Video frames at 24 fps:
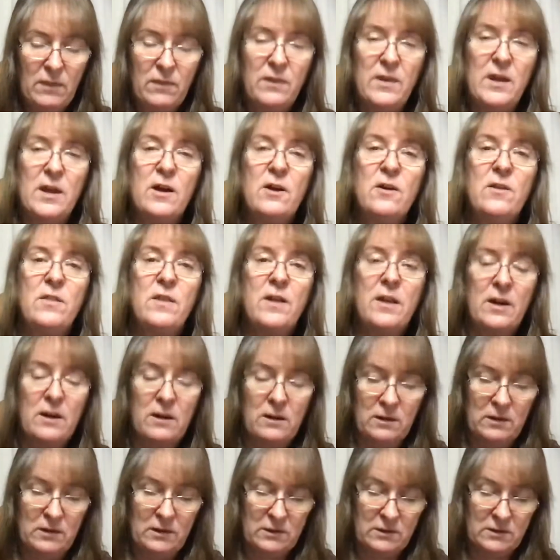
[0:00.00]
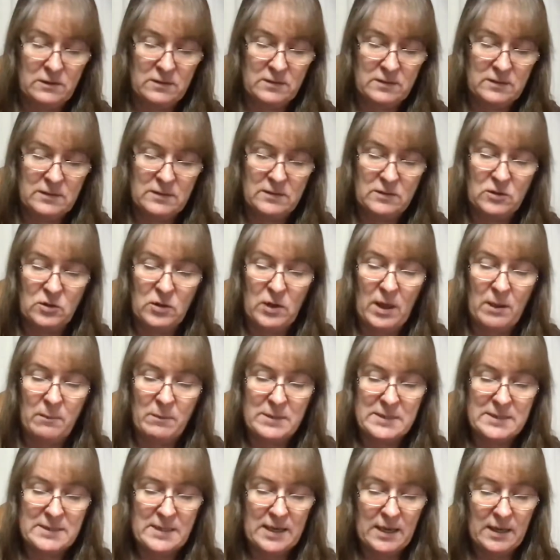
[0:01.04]
"There, there, little sister,"
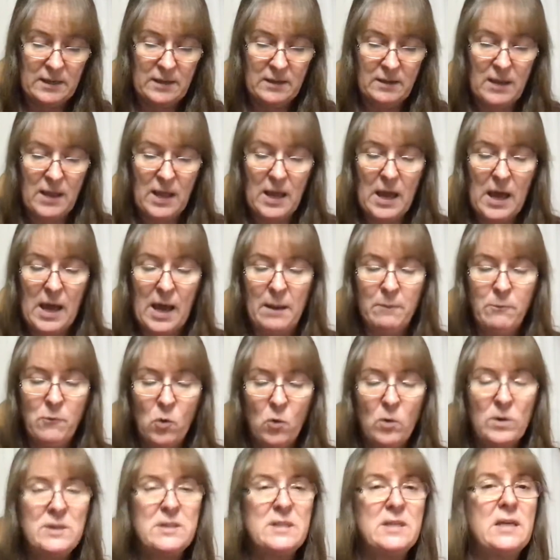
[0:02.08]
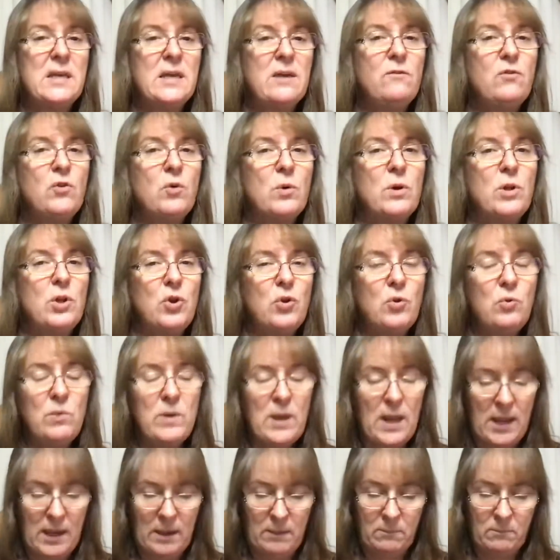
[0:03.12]
Emma said. "I'm going to give you a new
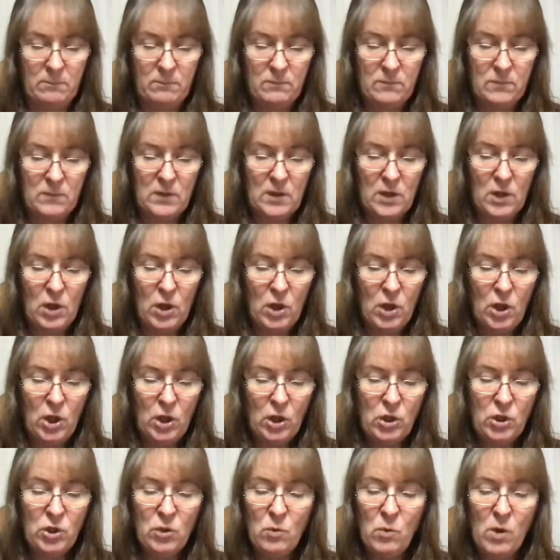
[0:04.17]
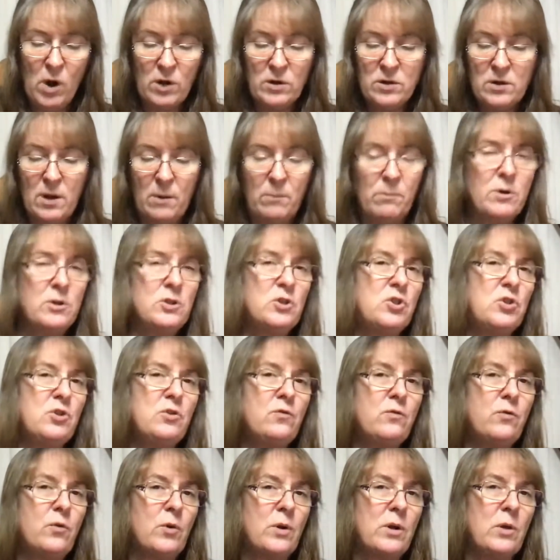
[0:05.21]
name. You aren't number two
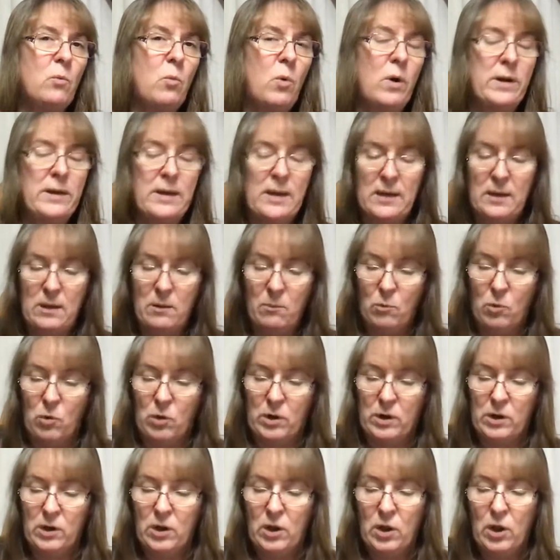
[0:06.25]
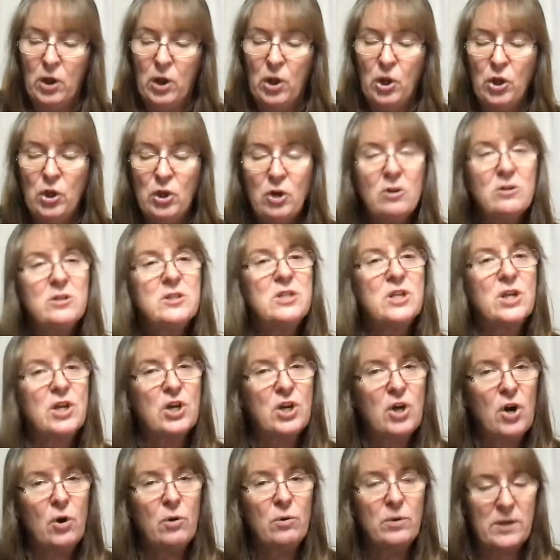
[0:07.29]
forty-one anymore. You're
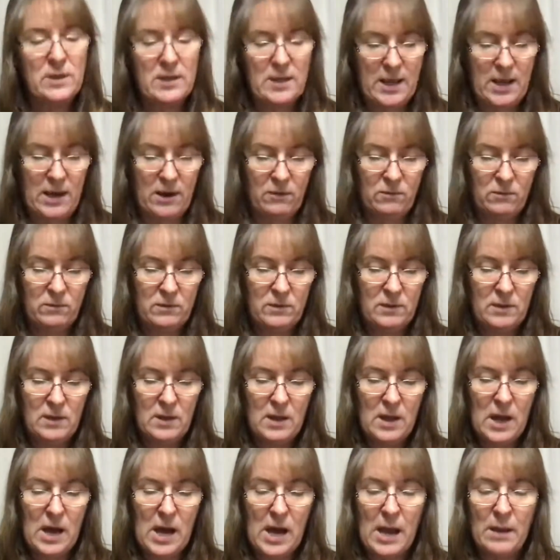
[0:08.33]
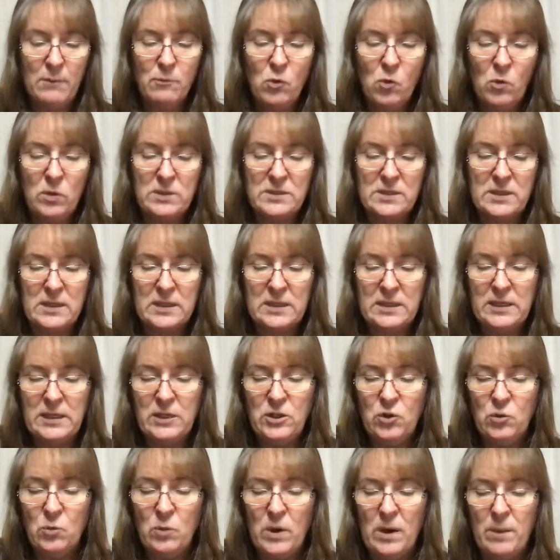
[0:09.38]
Dakota now. I'm going to
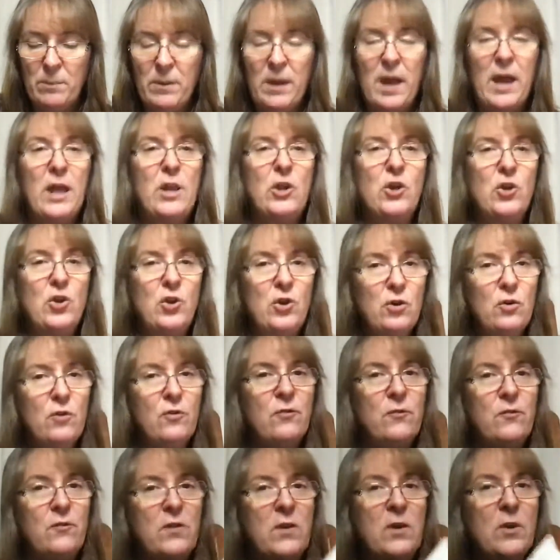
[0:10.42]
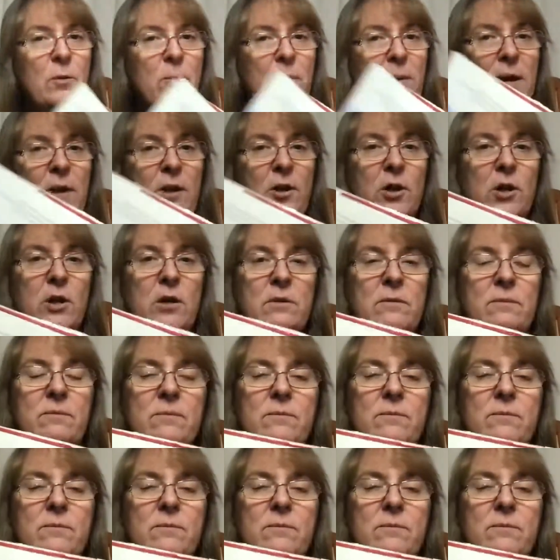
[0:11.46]
clean you up and you'll feel better."